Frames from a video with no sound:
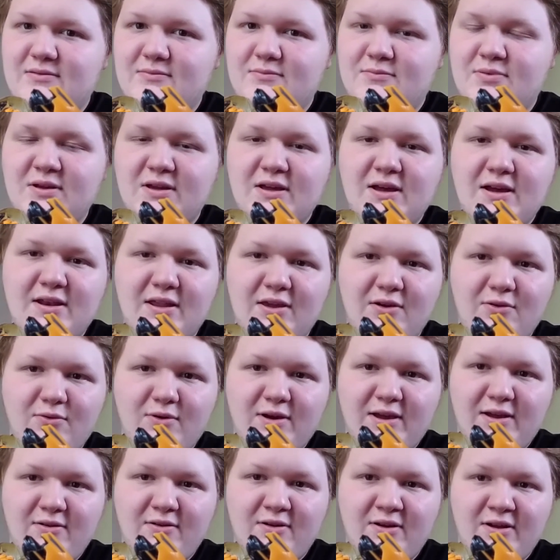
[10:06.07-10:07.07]

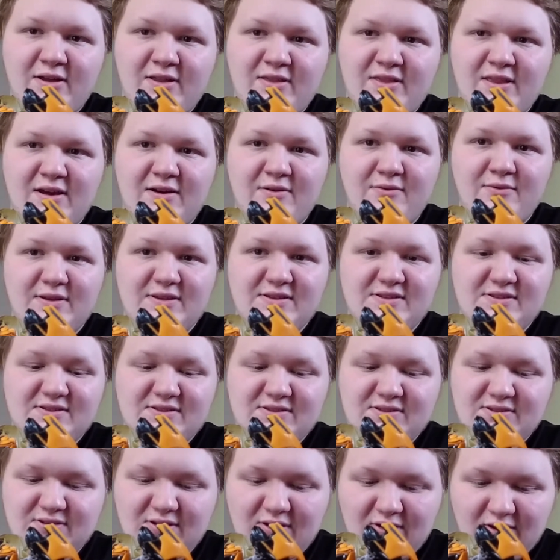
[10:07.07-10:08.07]
Huayra that we
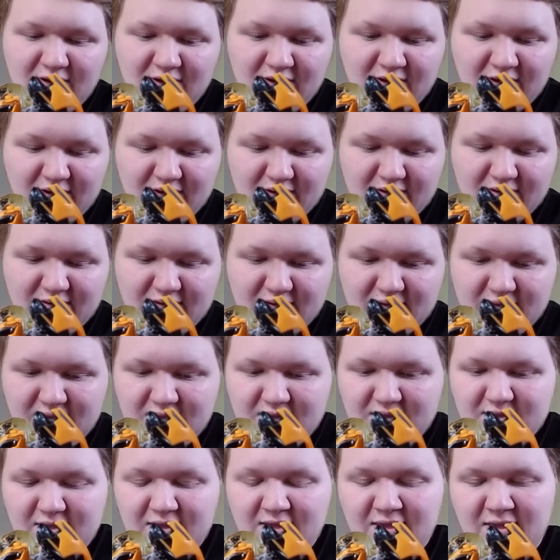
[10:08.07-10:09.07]
saw
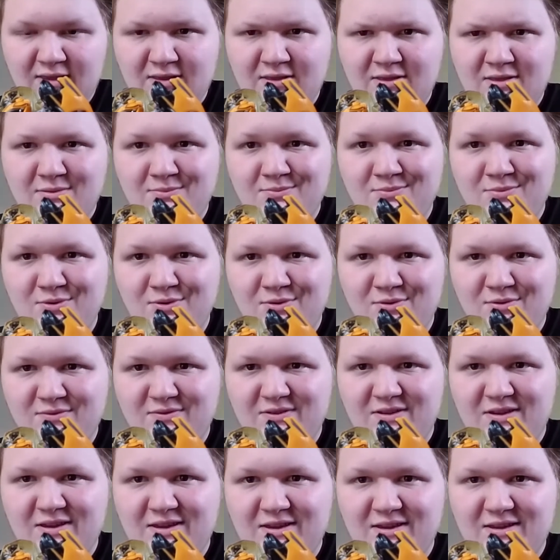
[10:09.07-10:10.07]
in the
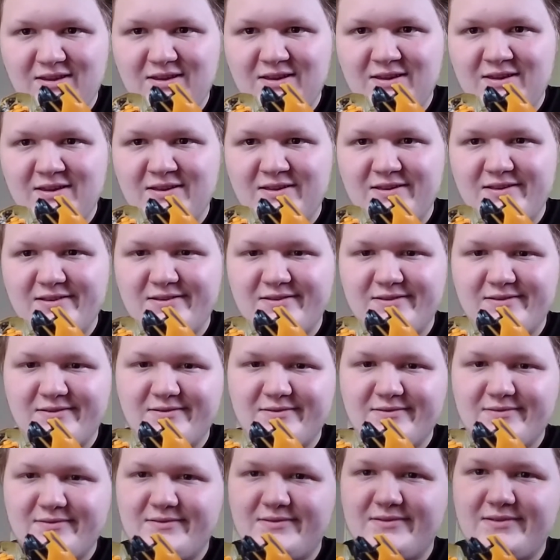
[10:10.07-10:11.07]
movie,
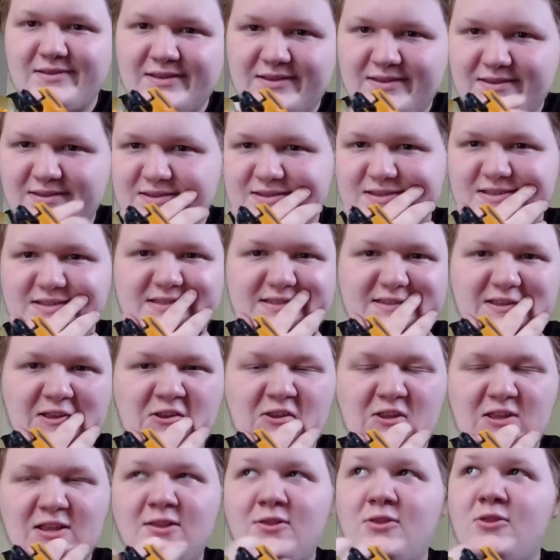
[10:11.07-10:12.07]
and it
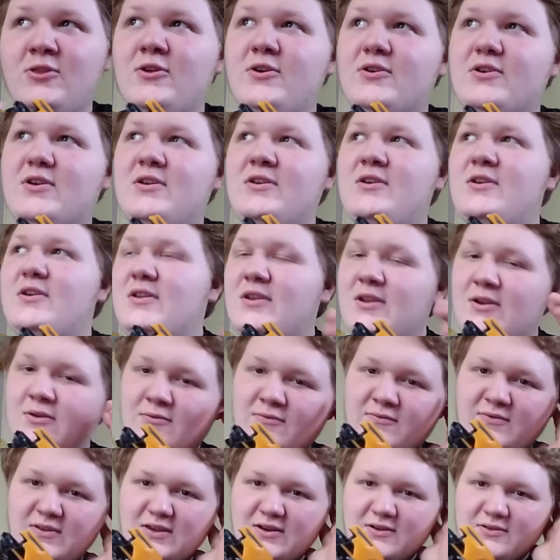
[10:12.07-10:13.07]
didn't look good
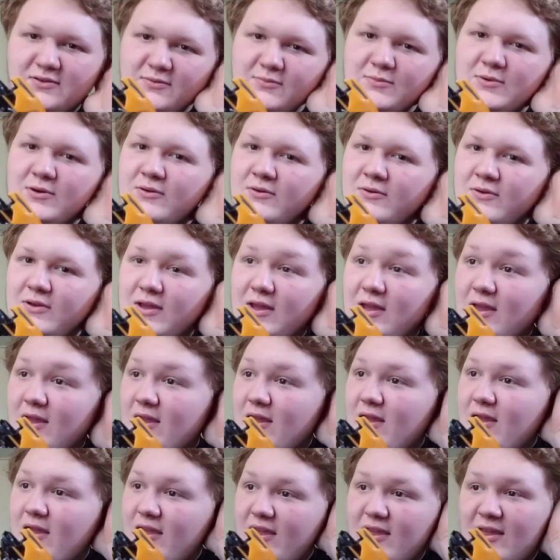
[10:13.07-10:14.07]
in vehicle mode.
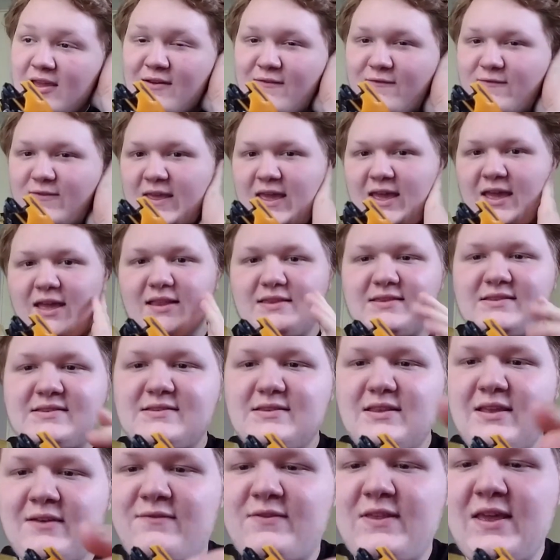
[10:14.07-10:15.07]
If
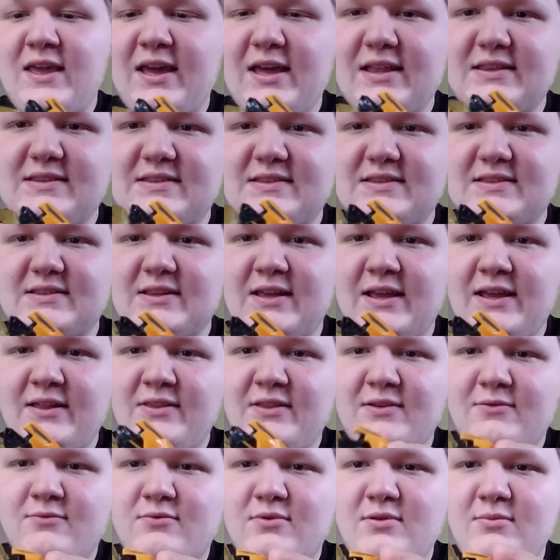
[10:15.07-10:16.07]
they had
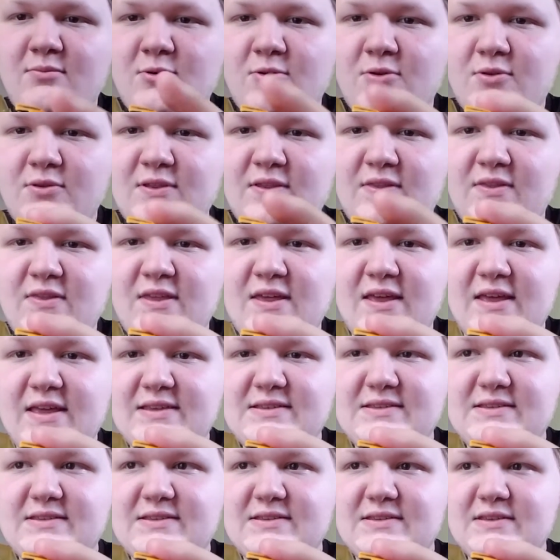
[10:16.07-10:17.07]
slightly remolded
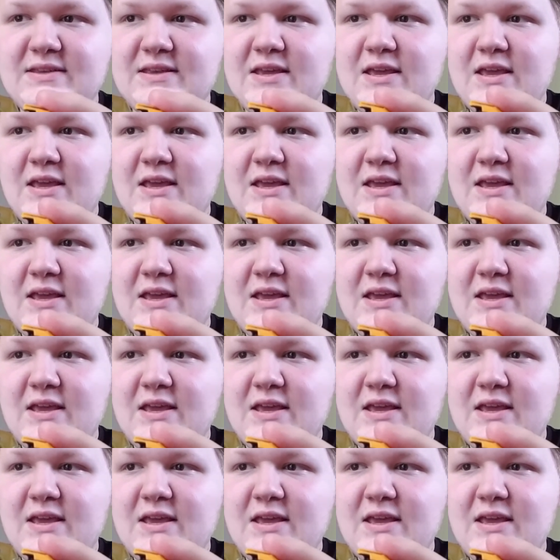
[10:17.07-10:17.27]
this,